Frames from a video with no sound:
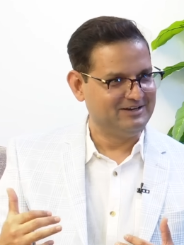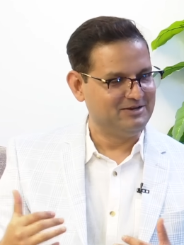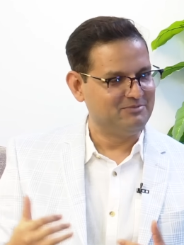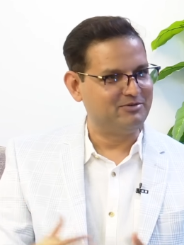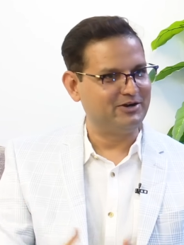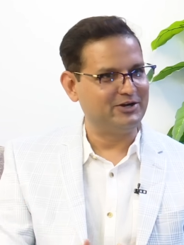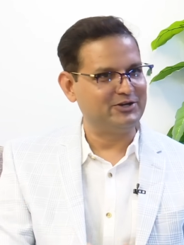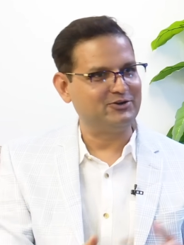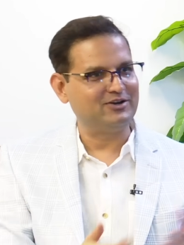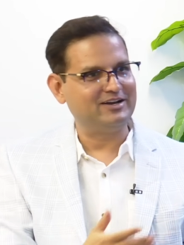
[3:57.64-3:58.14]

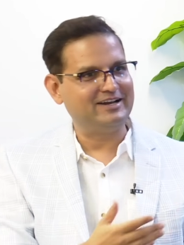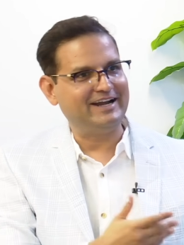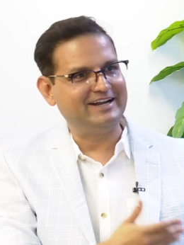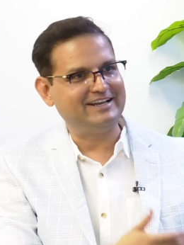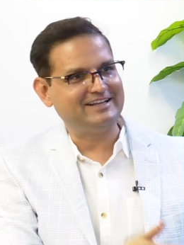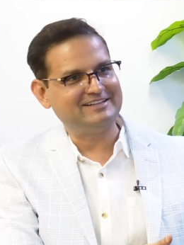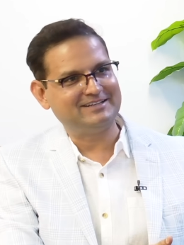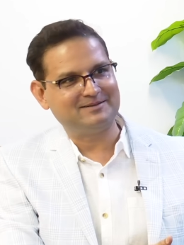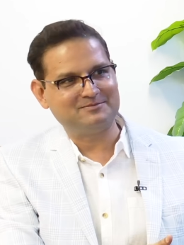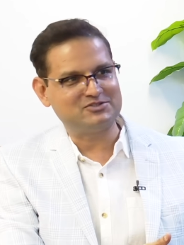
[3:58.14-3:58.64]
But you're
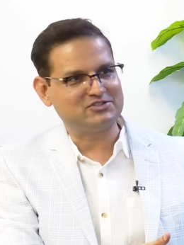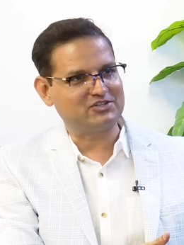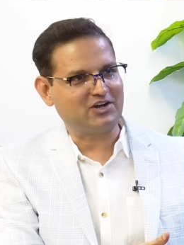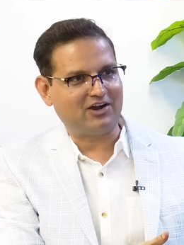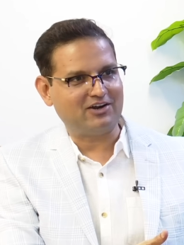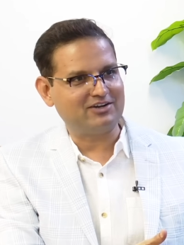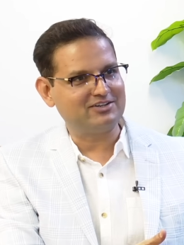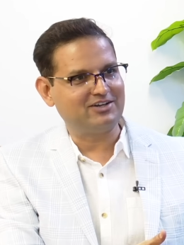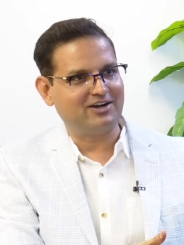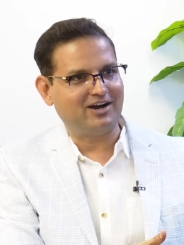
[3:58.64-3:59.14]
letting them
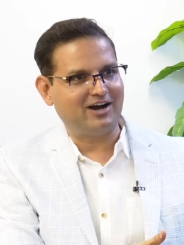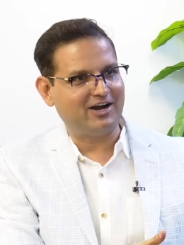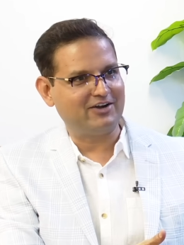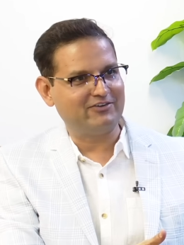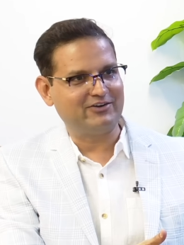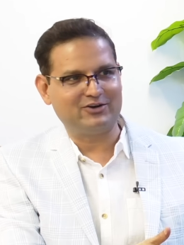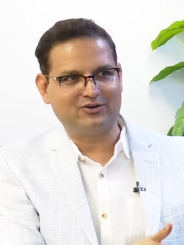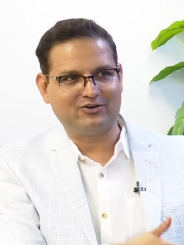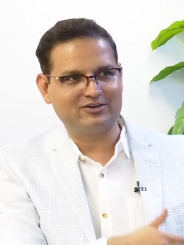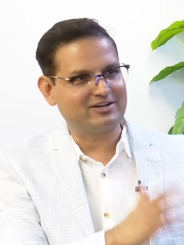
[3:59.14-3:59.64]
start the
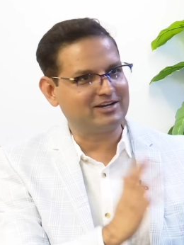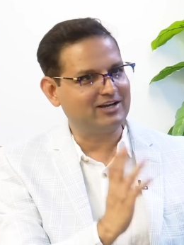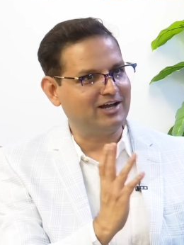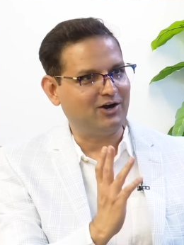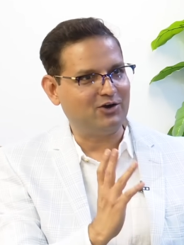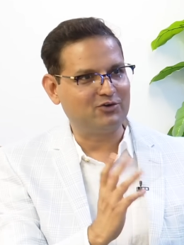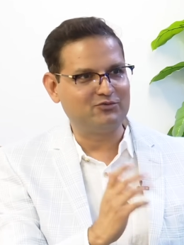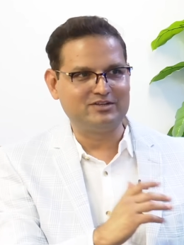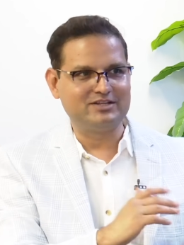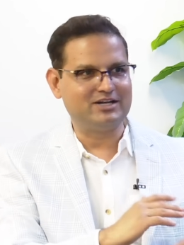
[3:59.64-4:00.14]
hardware on
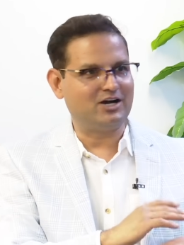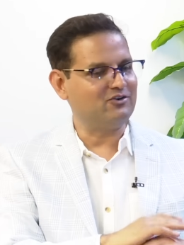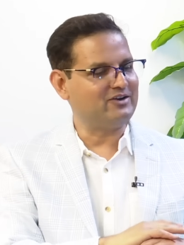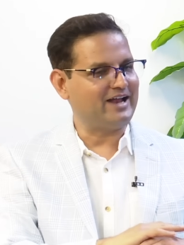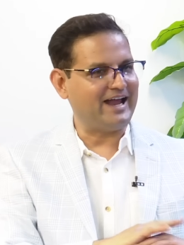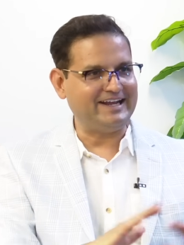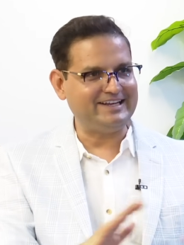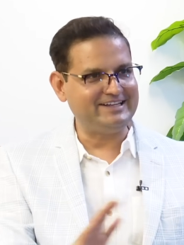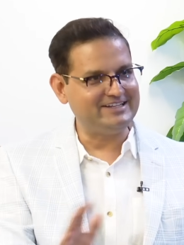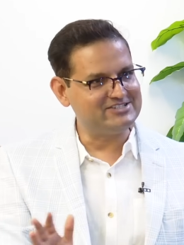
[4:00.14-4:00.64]
cloud without any